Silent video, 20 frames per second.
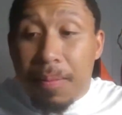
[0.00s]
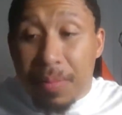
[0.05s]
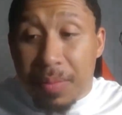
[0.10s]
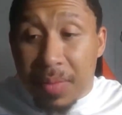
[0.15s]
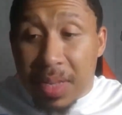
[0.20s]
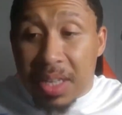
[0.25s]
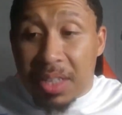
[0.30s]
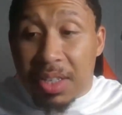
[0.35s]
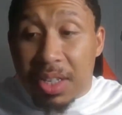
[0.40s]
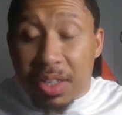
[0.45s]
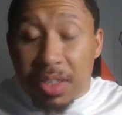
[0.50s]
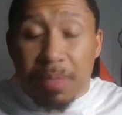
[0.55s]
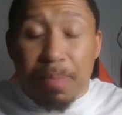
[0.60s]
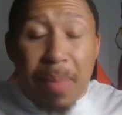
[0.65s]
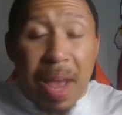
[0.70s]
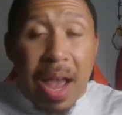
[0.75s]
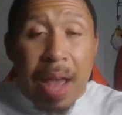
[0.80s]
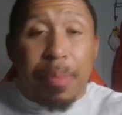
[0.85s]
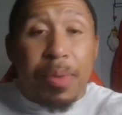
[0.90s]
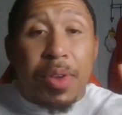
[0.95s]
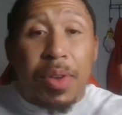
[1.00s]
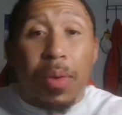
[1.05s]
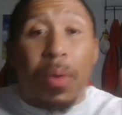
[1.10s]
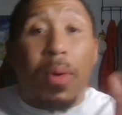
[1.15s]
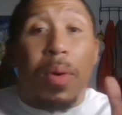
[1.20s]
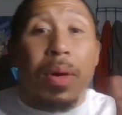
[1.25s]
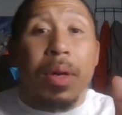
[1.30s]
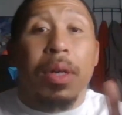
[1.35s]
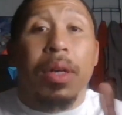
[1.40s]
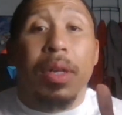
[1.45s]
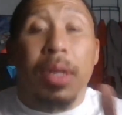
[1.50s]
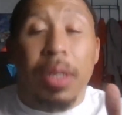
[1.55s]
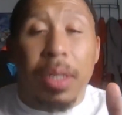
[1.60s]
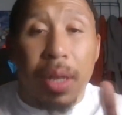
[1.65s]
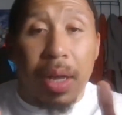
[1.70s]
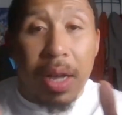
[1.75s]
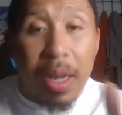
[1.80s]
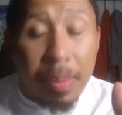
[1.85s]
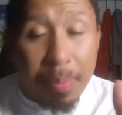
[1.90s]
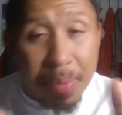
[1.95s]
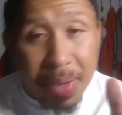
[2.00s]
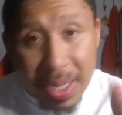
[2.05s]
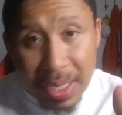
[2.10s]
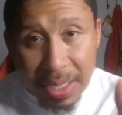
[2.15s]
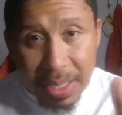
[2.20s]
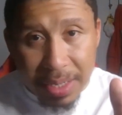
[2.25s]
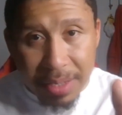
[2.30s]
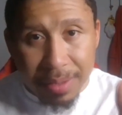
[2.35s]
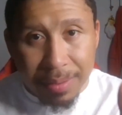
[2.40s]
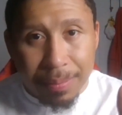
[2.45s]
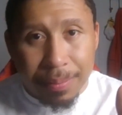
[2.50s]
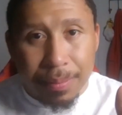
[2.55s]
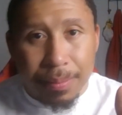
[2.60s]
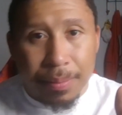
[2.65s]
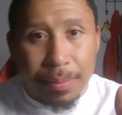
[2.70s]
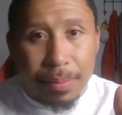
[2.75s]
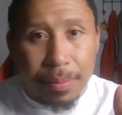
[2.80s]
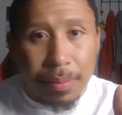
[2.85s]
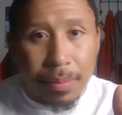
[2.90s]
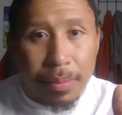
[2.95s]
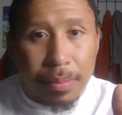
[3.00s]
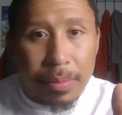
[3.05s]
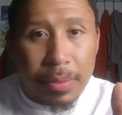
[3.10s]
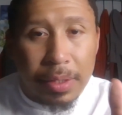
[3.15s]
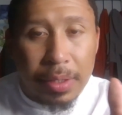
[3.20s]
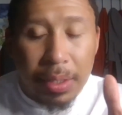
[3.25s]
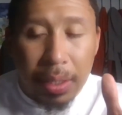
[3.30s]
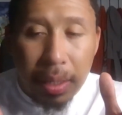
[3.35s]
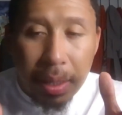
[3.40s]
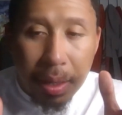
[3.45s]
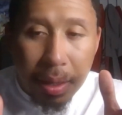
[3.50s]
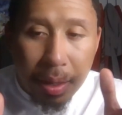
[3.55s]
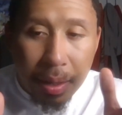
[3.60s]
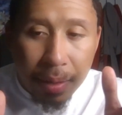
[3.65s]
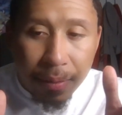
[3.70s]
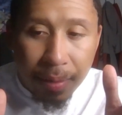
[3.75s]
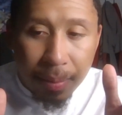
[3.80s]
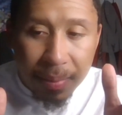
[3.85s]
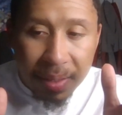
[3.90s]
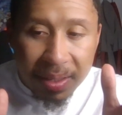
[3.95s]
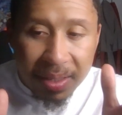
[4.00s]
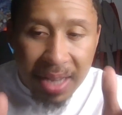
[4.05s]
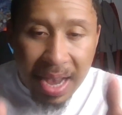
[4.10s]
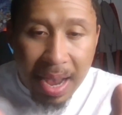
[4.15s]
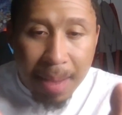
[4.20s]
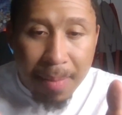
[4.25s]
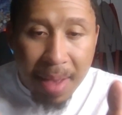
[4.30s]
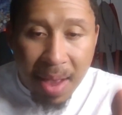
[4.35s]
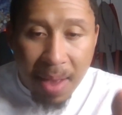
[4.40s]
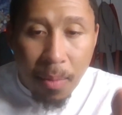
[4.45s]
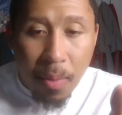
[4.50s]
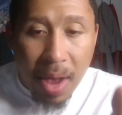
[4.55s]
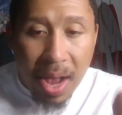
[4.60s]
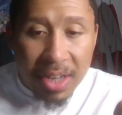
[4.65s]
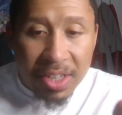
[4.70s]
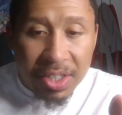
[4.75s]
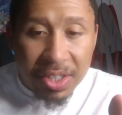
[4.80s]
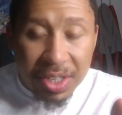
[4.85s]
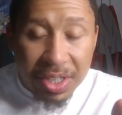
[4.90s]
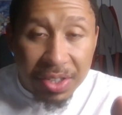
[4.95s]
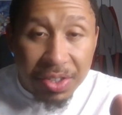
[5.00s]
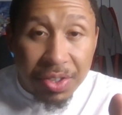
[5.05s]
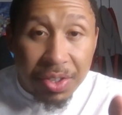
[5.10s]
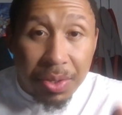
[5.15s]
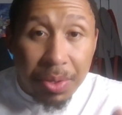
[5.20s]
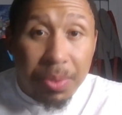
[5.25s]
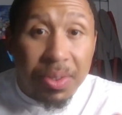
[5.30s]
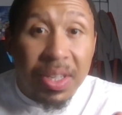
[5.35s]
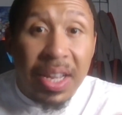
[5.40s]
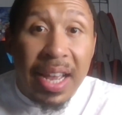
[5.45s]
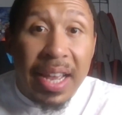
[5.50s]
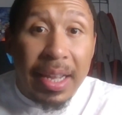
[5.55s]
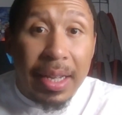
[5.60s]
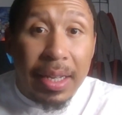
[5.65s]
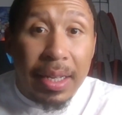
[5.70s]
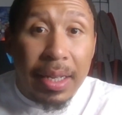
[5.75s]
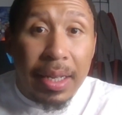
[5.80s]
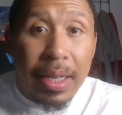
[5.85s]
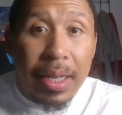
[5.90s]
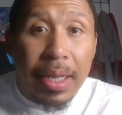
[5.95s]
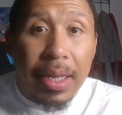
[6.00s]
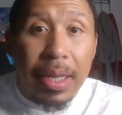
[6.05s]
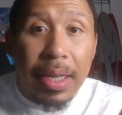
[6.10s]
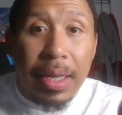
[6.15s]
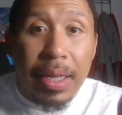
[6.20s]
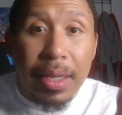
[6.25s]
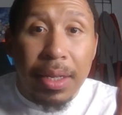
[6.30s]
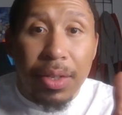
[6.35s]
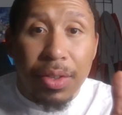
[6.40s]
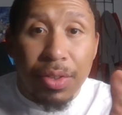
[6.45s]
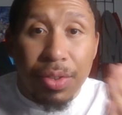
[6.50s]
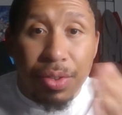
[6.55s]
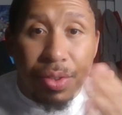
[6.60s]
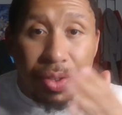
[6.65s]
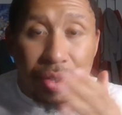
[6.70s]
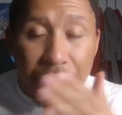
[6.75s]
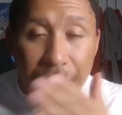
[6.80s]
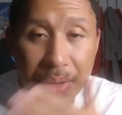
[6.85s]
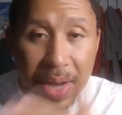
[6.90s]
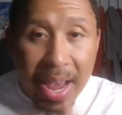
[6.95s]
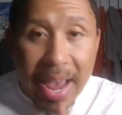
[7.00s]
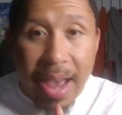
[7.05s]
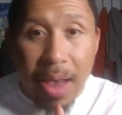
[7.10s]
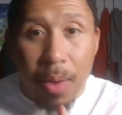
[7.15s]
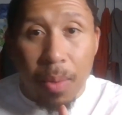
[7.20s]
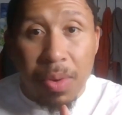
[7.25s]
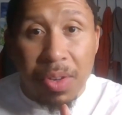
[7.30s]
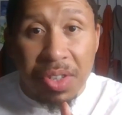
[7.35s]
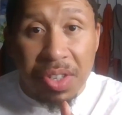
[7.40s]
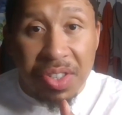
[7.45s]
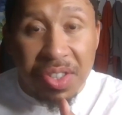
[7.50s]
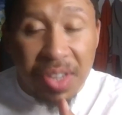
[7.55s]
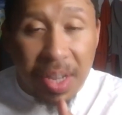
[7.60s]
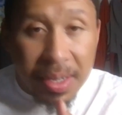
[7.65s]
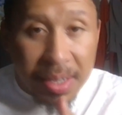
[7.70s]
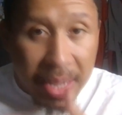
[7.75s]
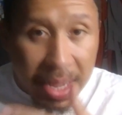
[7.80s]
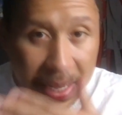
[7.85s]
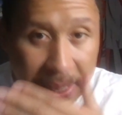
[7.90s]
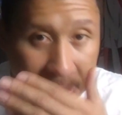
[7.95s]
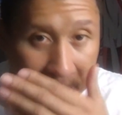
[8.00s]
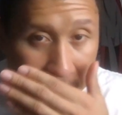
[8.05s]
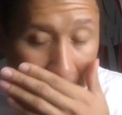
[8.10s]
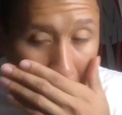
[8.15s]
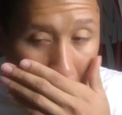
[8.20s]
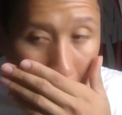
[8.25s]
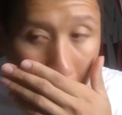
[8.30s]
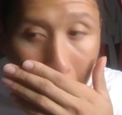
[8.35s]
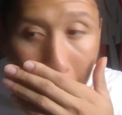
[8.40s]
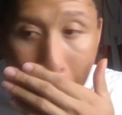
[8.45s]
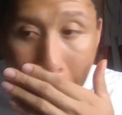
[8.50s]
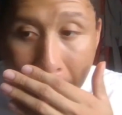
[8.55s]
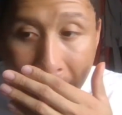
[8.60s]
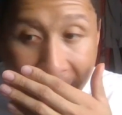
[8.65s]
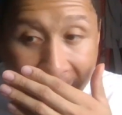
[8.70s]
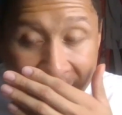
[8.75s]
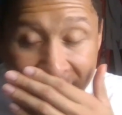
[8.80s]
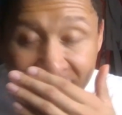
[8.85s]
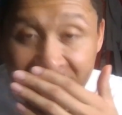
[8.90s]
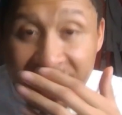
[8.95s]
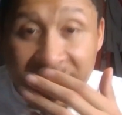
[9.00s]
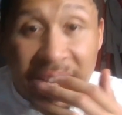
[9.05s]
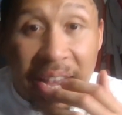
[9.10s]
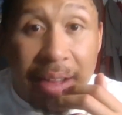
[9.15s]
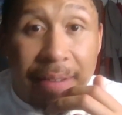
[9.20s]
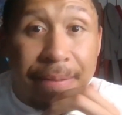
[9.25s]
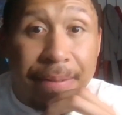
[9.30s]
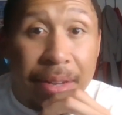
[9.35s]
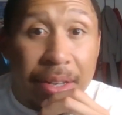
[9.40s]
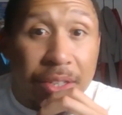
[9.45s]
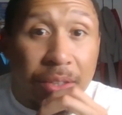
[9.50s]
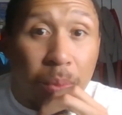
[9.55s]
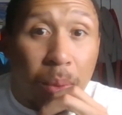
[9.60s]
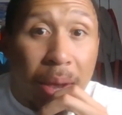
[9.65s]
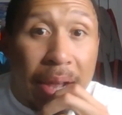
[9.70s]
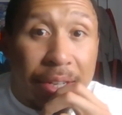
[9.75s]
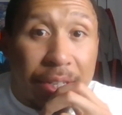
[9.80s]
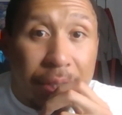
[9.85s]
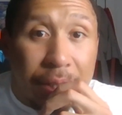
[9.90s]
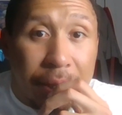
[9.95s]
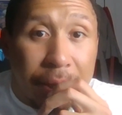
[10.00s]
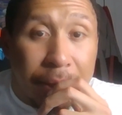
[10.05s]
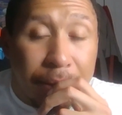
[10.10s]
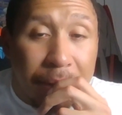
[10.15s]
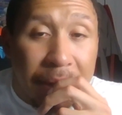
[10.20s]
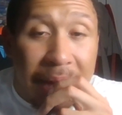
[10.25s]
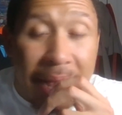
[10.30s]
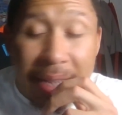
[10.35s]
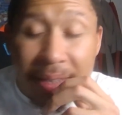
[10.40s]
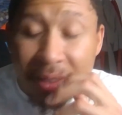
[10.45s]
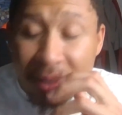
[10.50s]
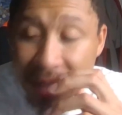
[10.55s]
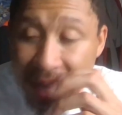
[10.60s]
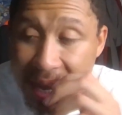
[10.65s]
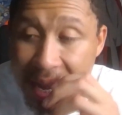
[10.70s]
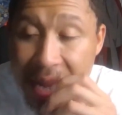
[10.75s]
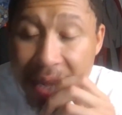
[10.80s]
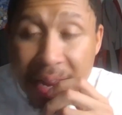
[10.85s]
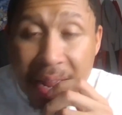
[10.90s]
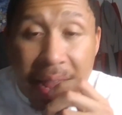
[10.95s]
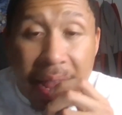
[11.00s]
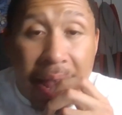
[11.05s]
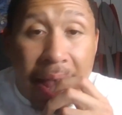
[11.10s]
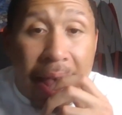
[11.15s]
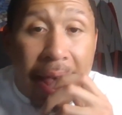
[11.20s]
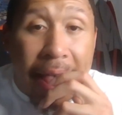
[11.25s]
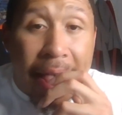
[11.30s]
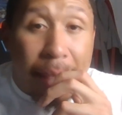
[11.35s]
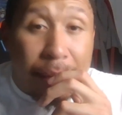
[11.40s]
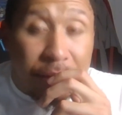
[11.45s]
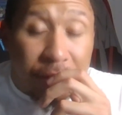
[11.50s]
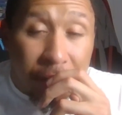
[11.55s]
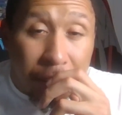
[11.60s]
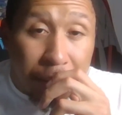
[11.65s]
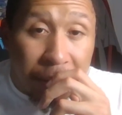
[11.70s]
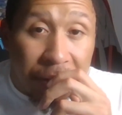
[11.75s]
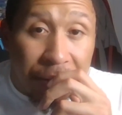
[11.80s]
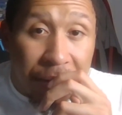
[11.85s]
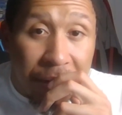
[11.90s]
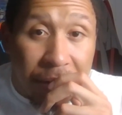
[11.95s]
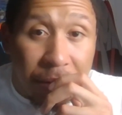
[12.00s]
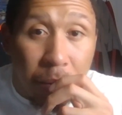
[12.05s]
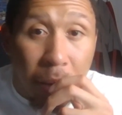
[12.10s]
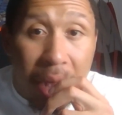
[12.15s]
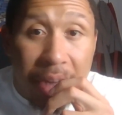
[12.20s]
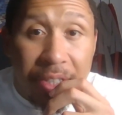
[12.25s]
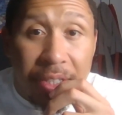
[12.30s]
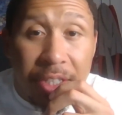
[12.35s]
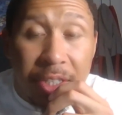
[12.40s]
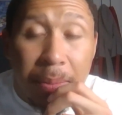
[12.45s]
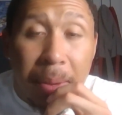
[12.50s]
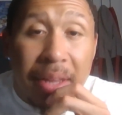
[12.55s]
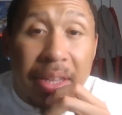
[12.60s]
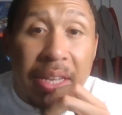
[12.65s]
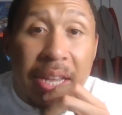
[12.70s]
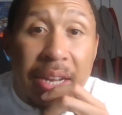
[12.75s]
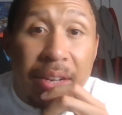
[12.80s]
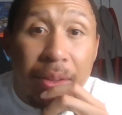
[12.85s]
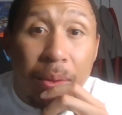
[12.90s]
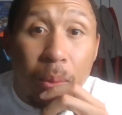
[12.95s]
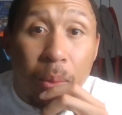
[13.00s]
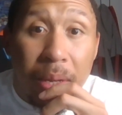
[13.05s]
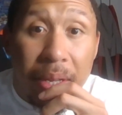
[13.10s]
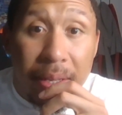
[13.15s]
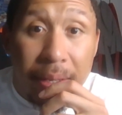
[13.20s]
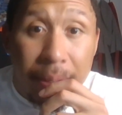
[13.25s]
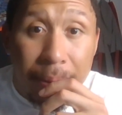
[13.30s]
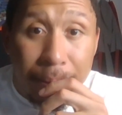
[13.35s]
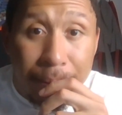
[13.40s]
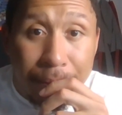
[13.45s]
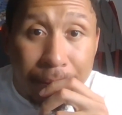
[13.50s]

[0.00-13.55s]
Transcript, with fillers: This is my pure opinion. From the time I watched it Tuesday to now, which is Sunday night, I just got finished watching it, and I said I was going to be finished watching this by the end of the week.